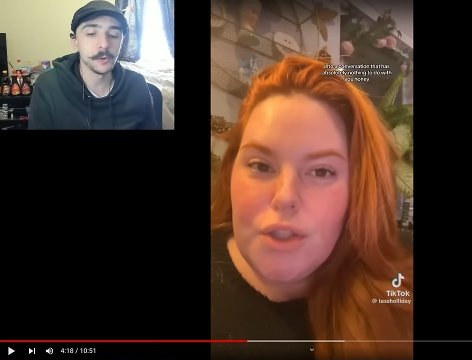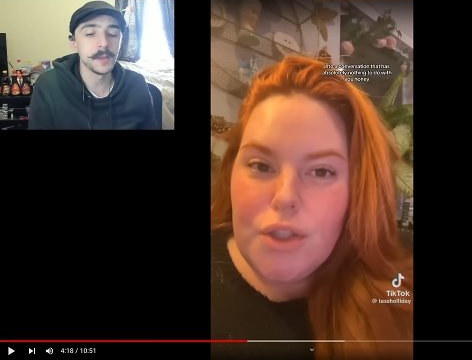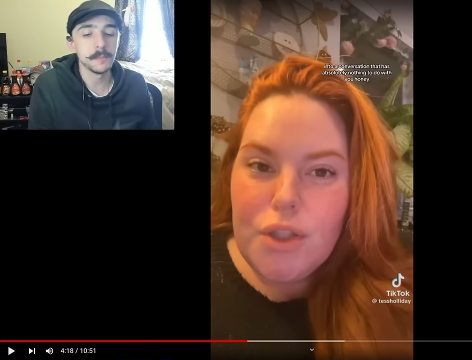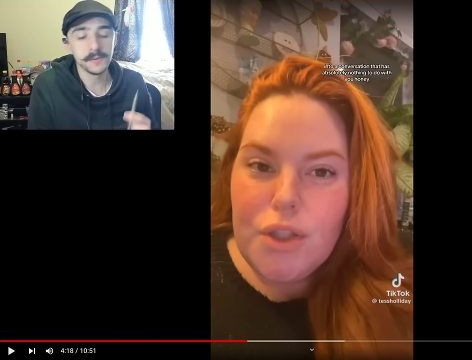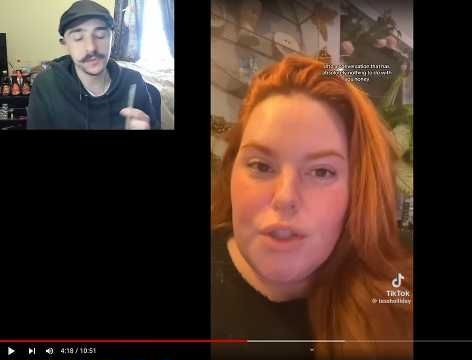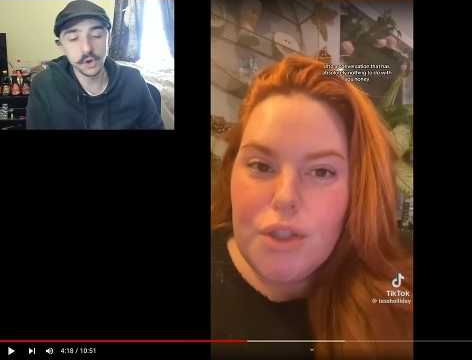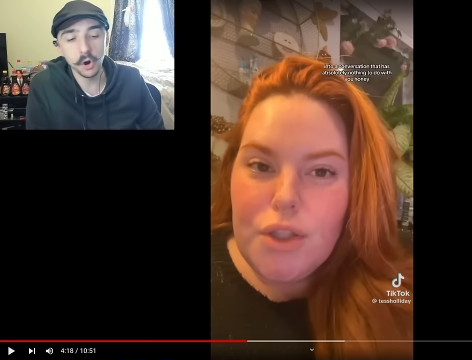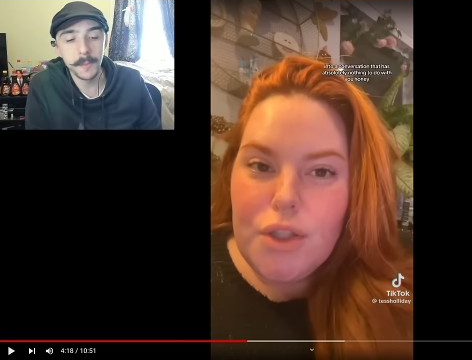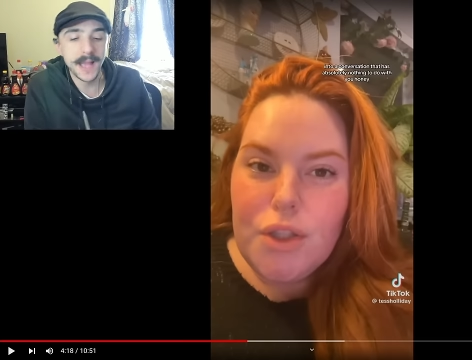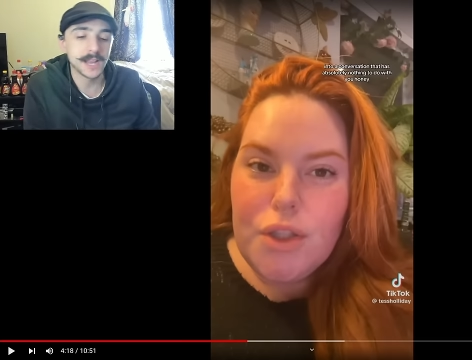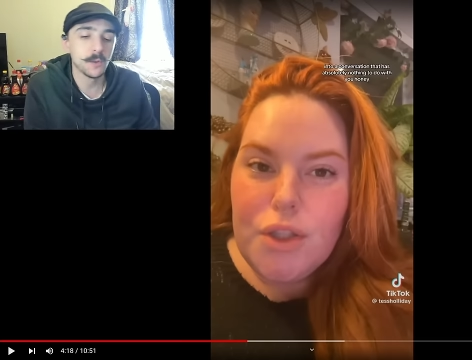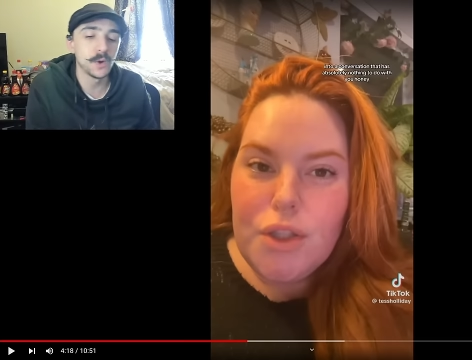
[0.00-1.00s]
Speaker 1: but if you go back
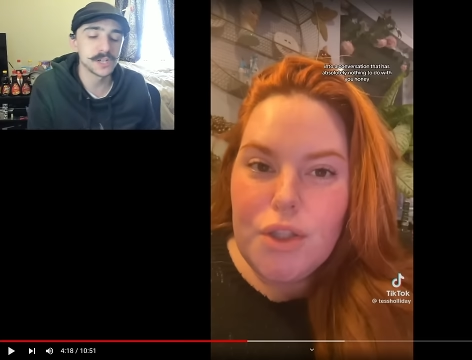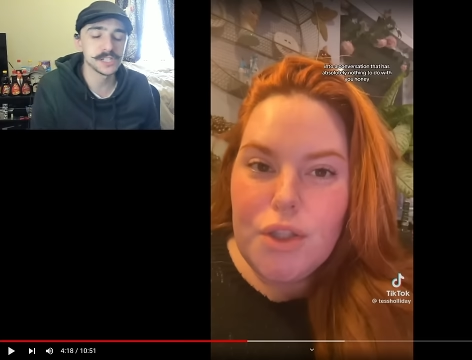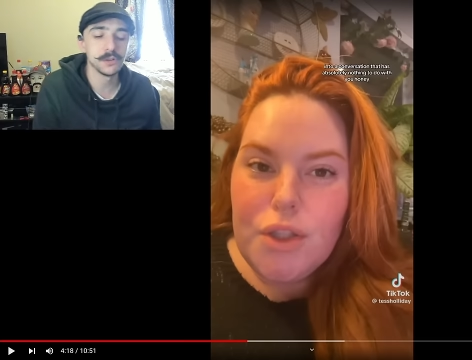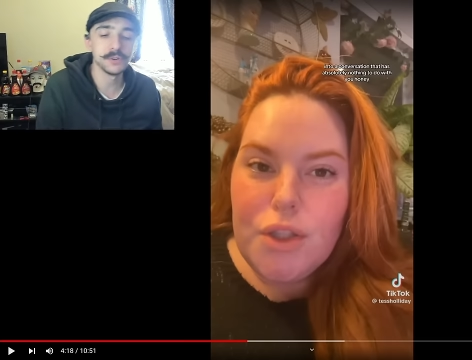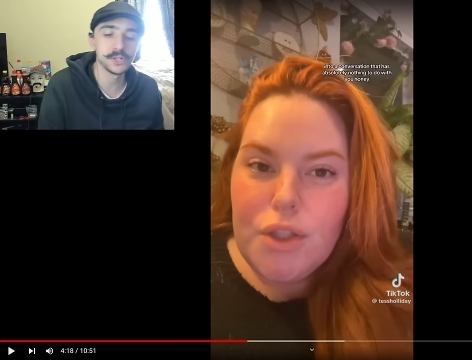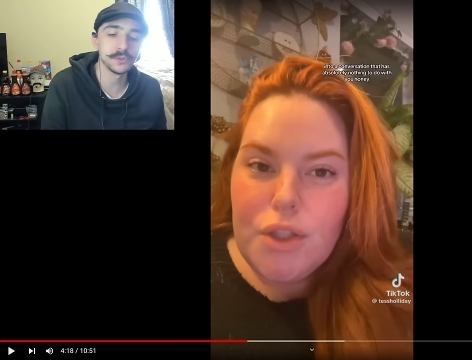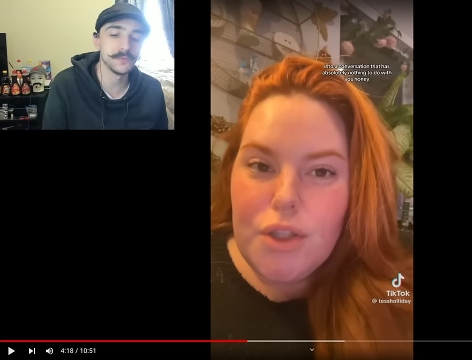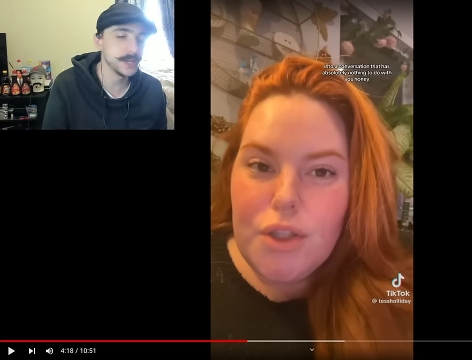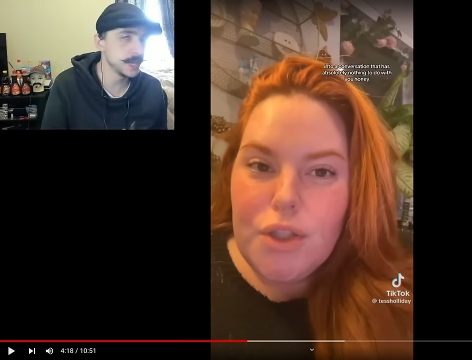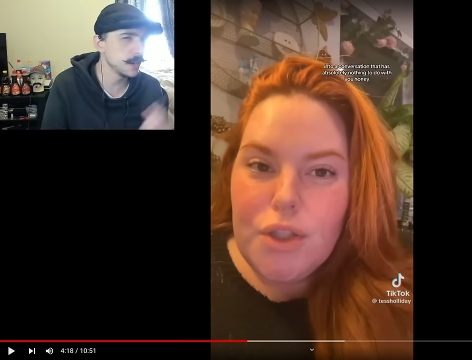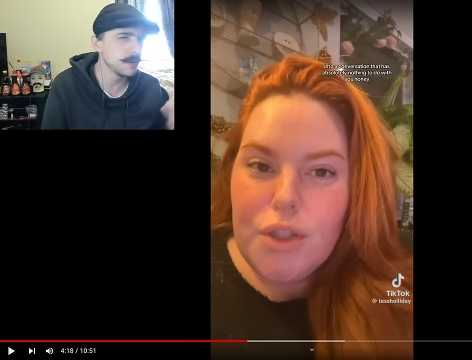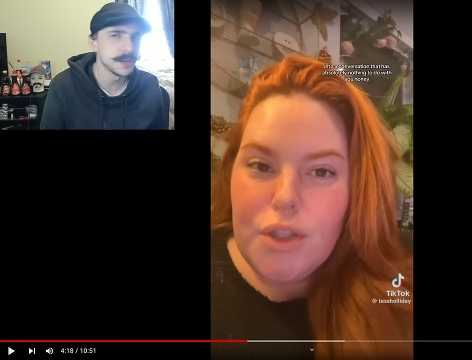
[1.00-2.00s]
and watch the original
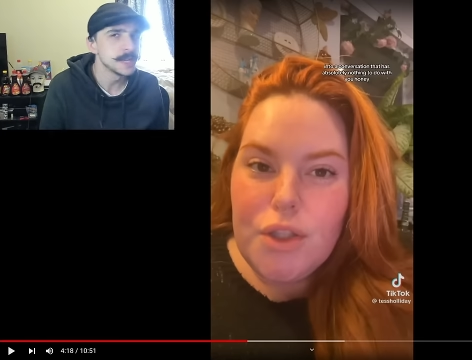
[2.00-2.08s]
video,